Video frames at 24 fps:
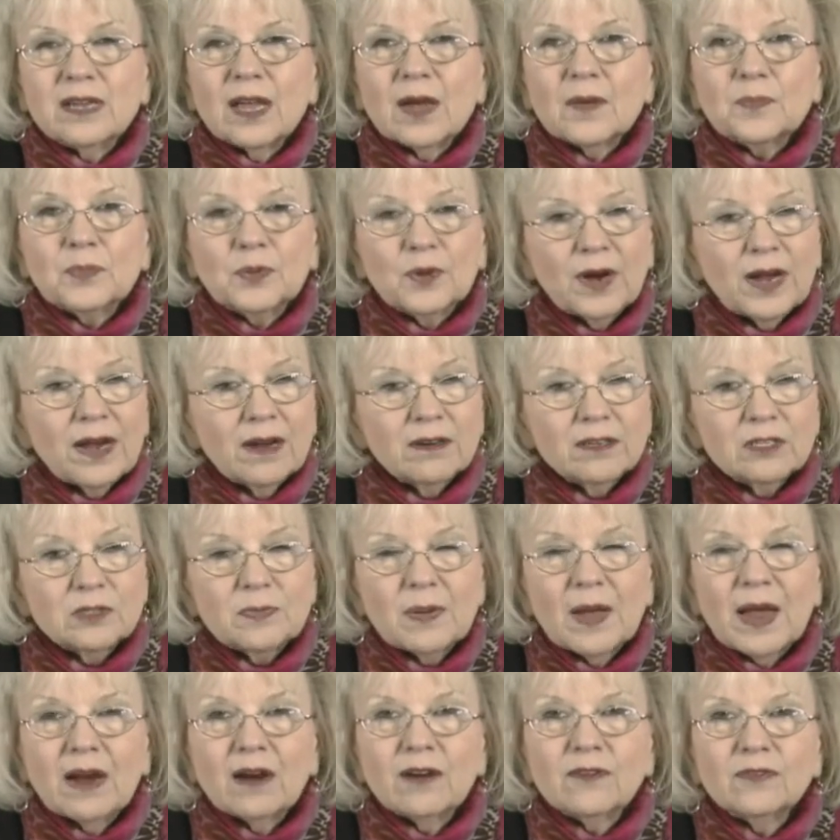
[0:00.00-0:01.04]
Now, prayer is
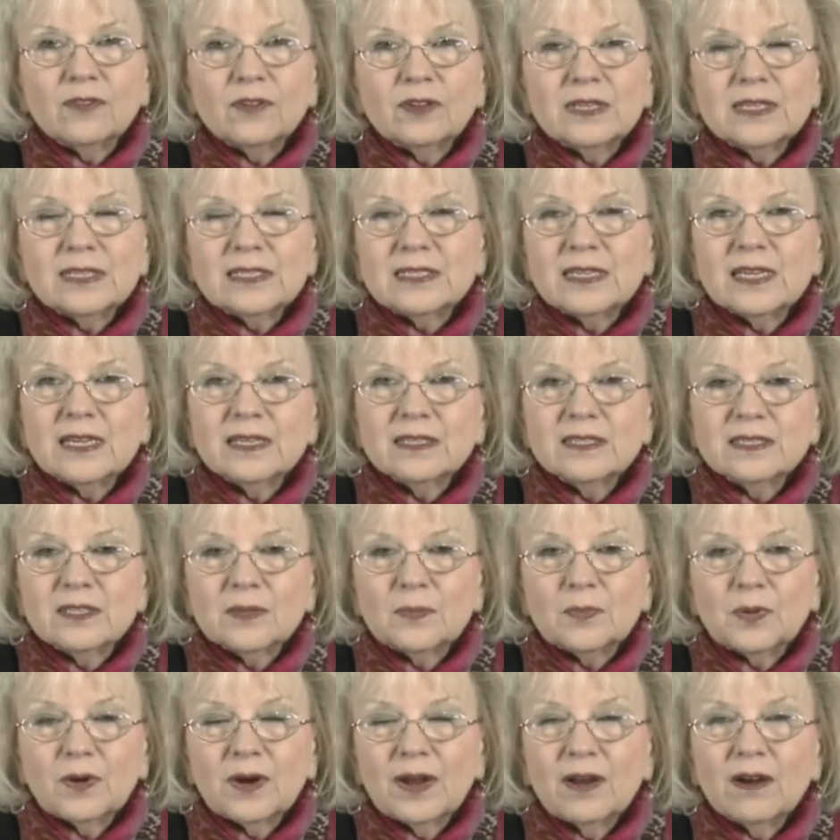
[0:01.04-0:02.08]
powerful. It says
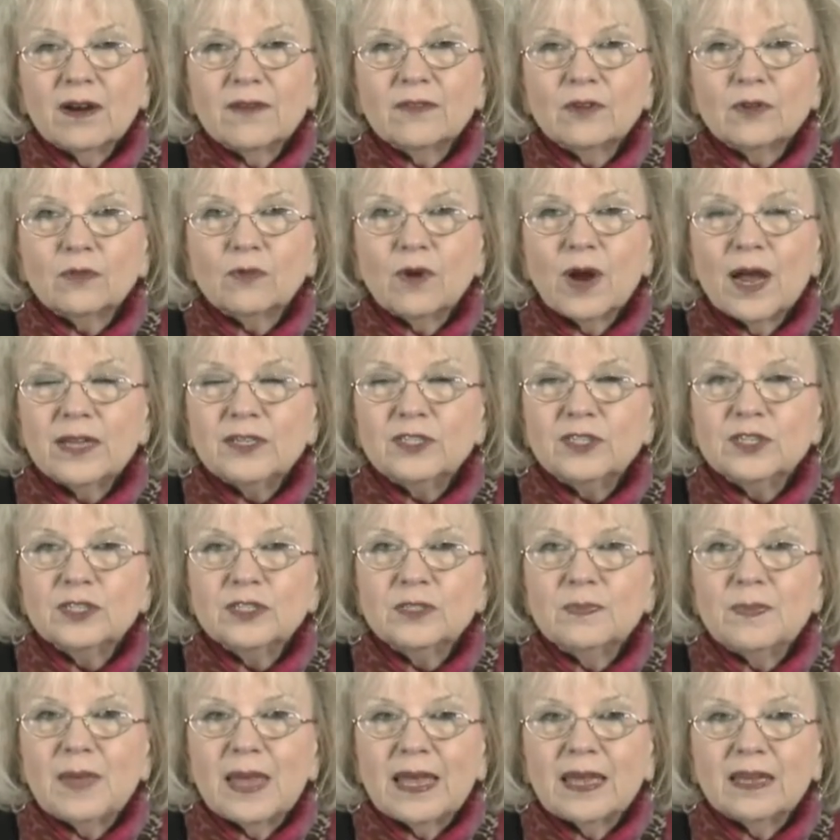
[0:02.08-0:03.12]
the prayer of a
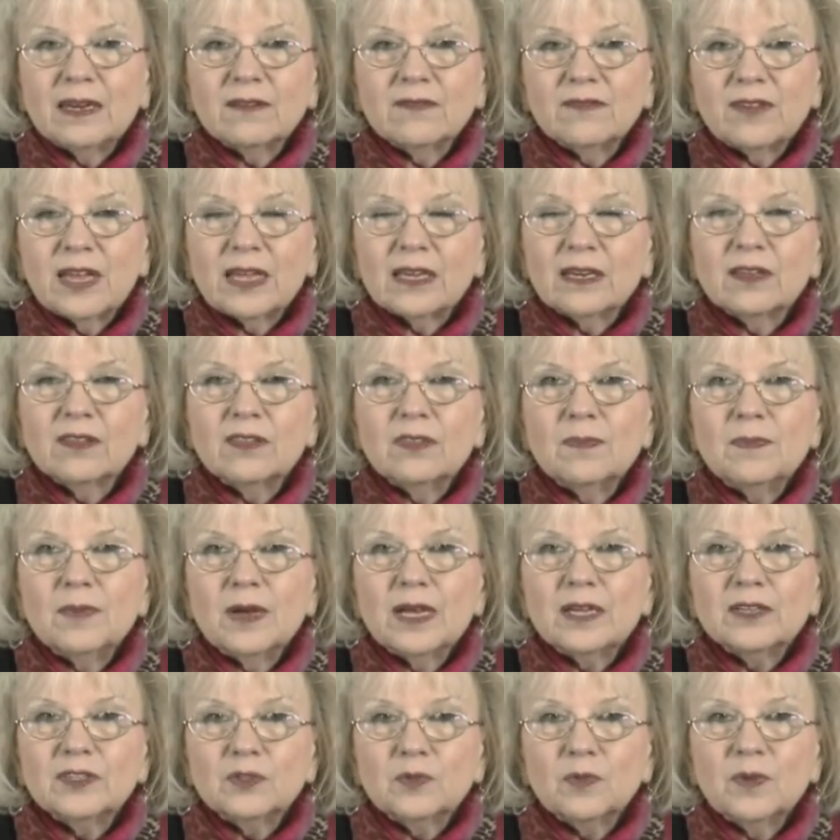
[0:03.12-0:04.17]
righteous man availeth
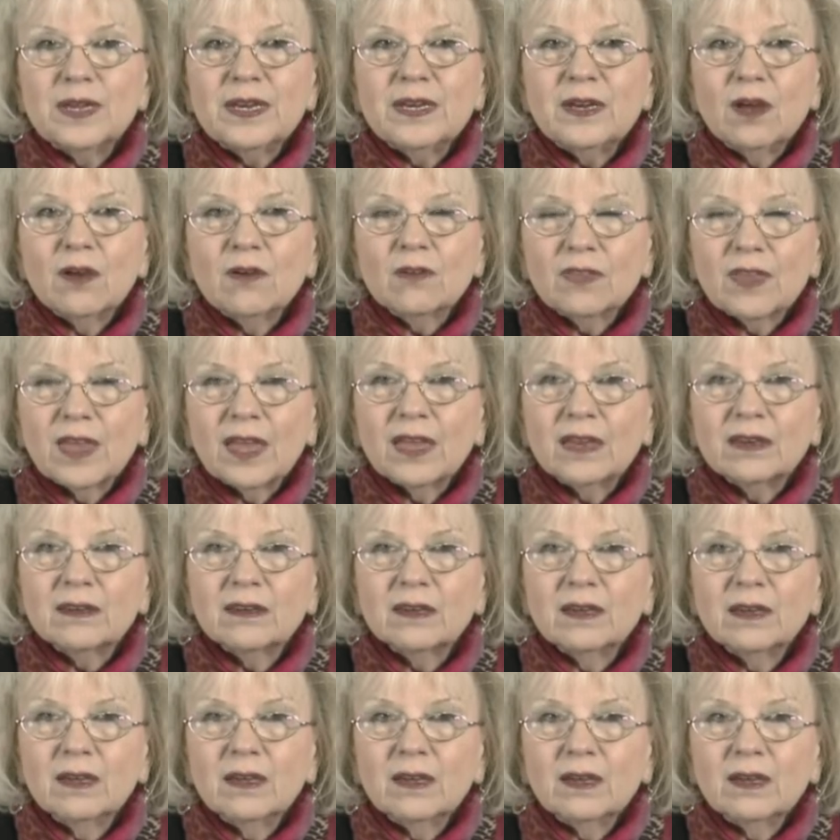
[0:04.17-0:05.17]
much. We know that.